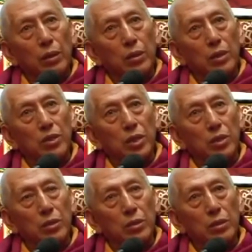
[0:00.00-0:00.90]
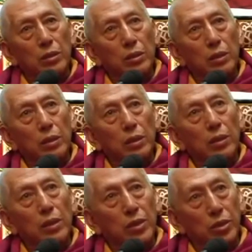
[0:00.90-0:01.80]
religious
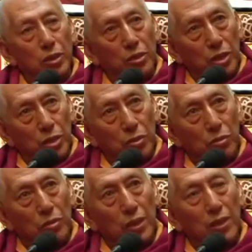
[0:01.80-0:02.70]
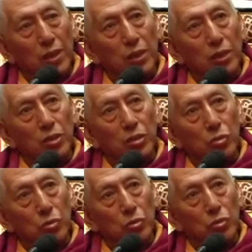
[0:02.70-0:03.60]
traditions and the religious
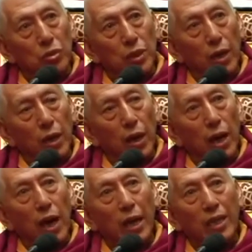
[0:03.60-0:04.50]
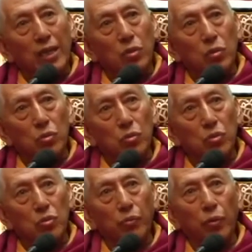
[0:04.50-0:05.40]
institutions are again
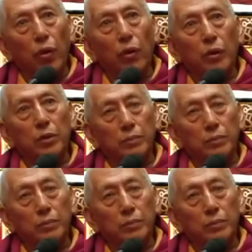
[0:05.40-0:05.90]
used for